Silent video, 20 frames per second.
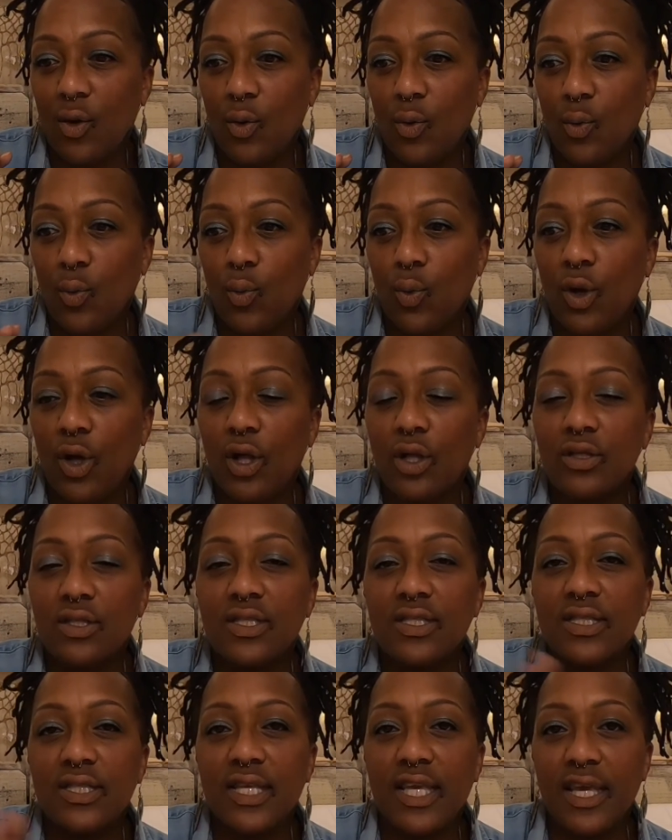will
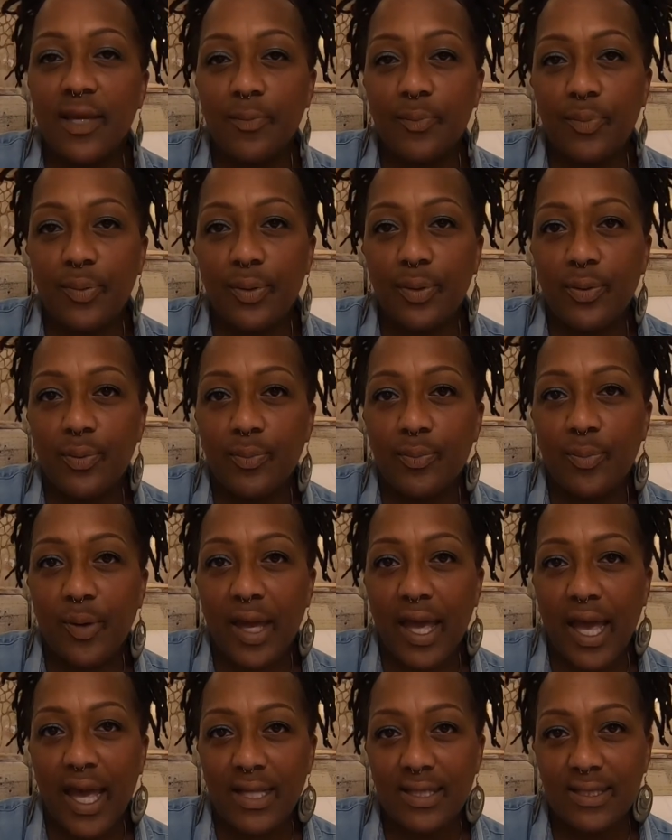skip
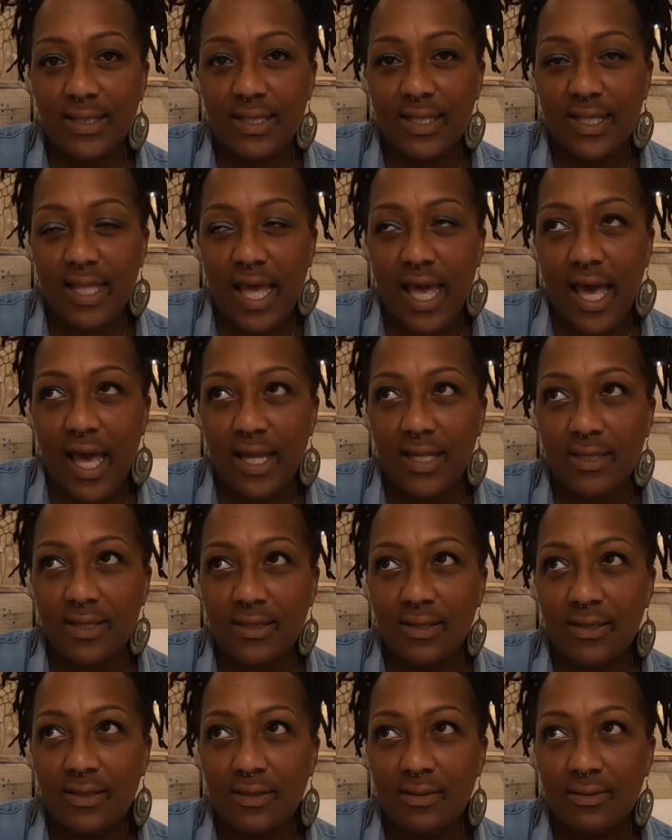past
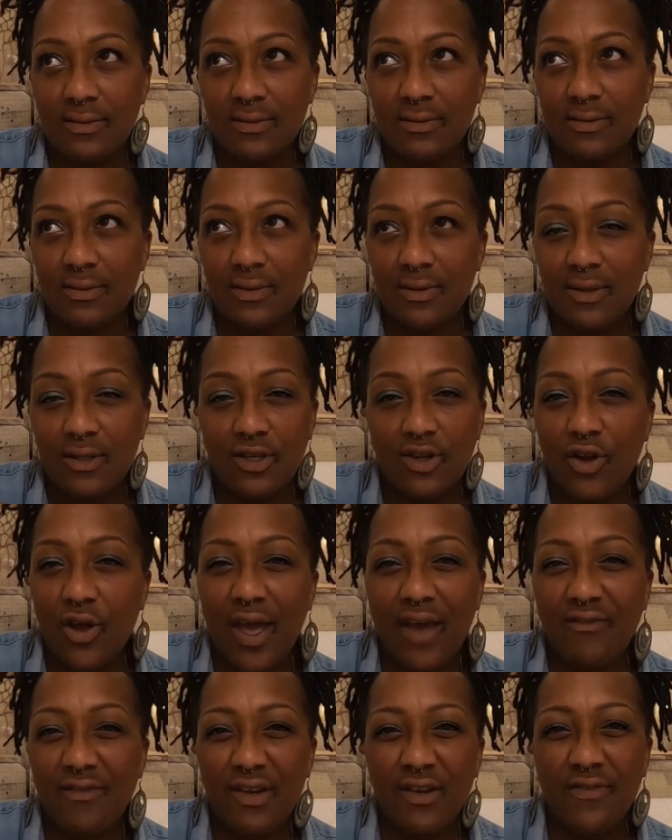that, you know,
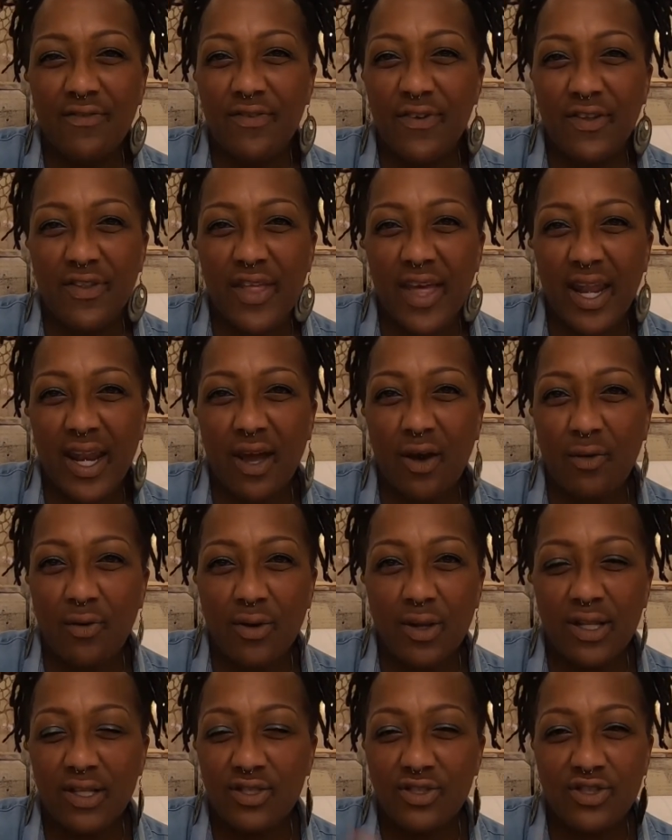having to fill that out.
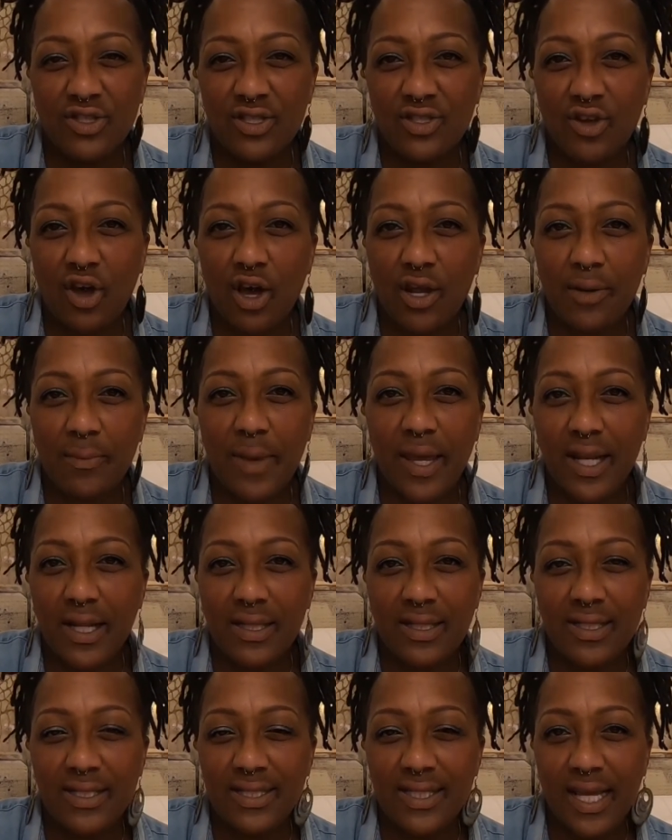It's just
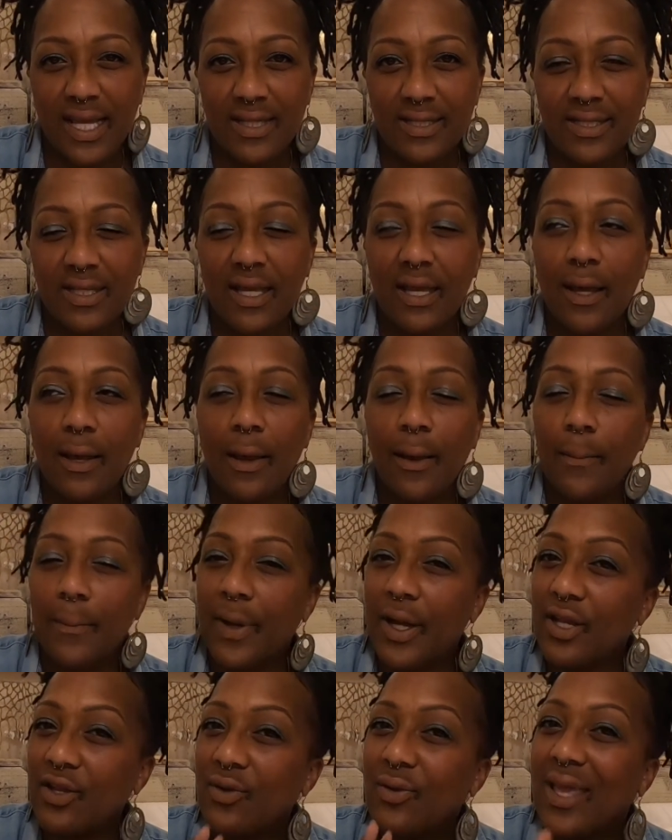automatically sent.
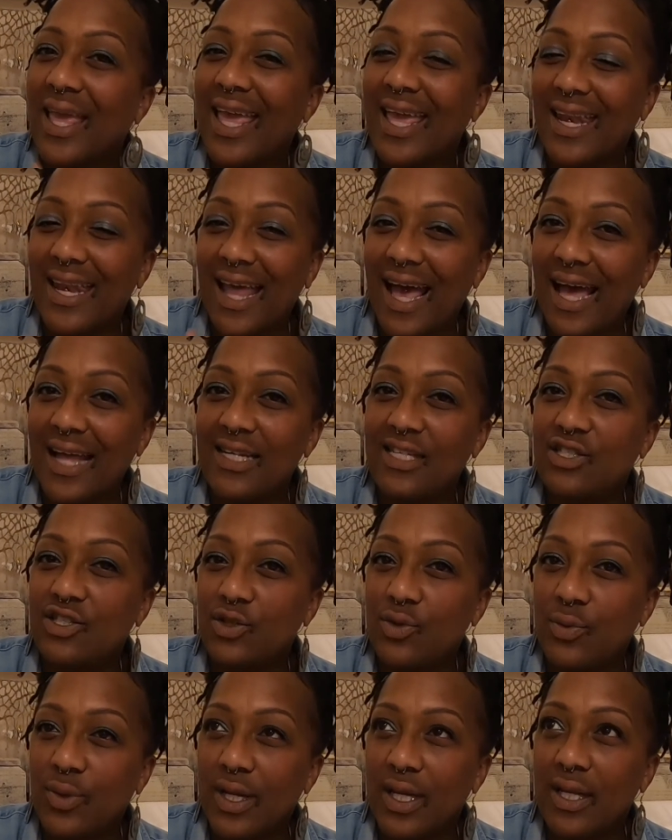But you cannot
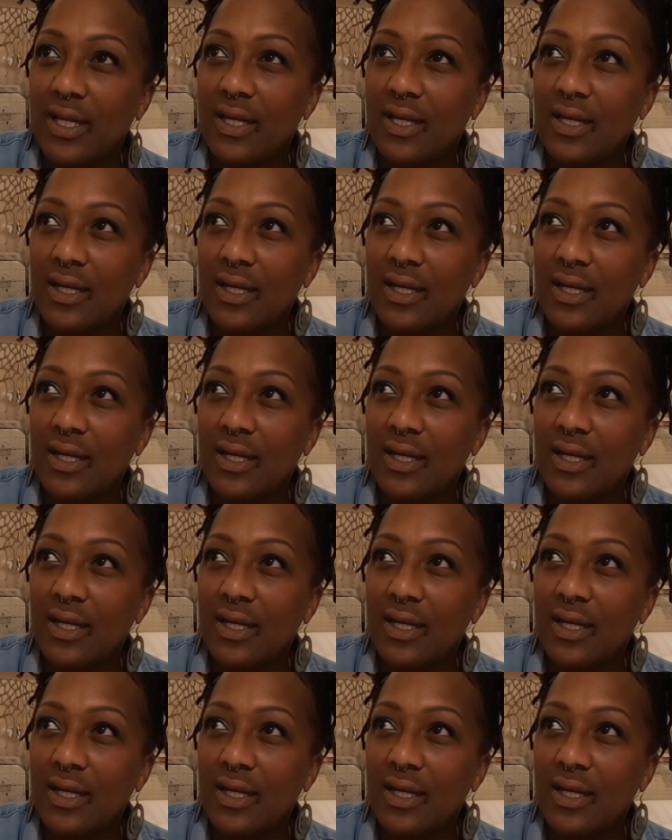do it